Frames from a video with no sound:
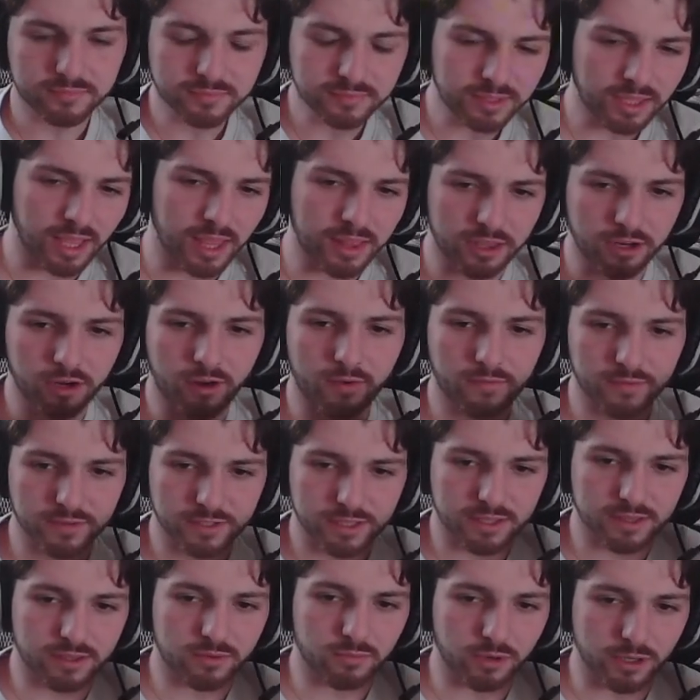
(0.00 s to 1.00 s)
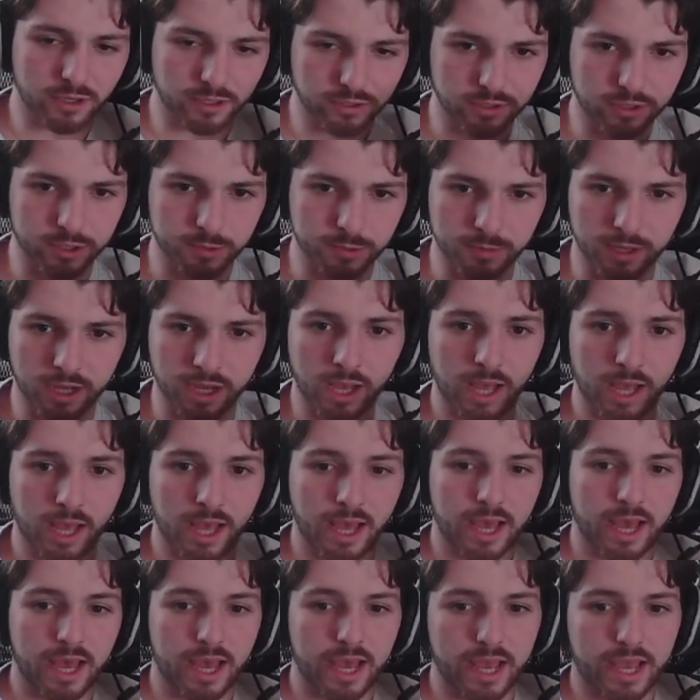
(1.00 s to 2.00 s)
And then obviously the one Guzma,
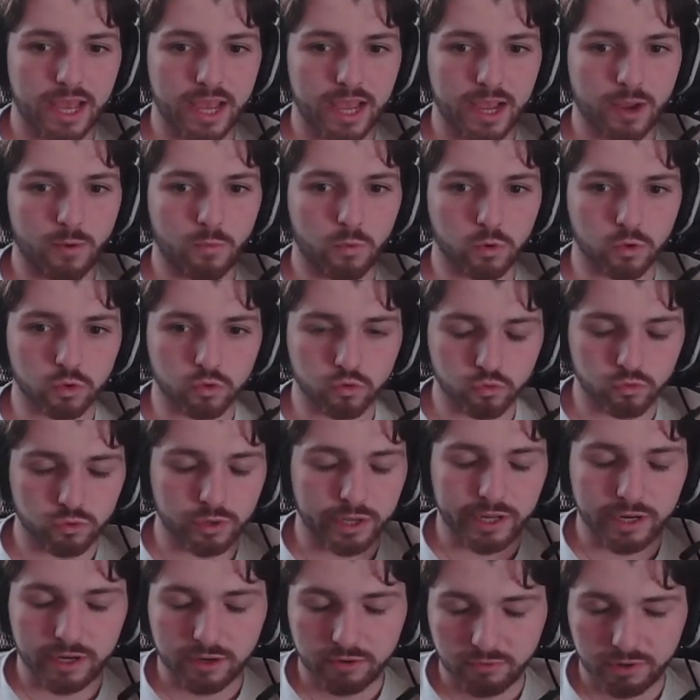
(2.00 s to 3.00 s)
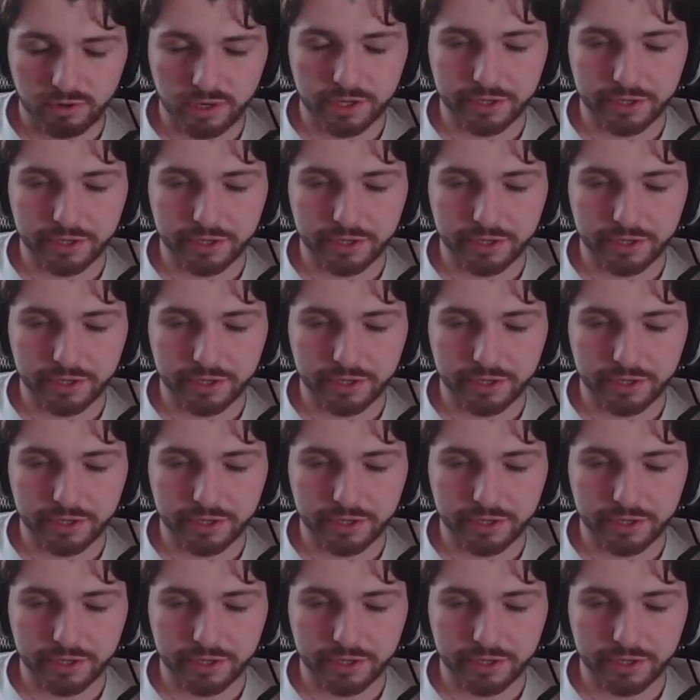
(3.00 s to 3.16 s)
it was really really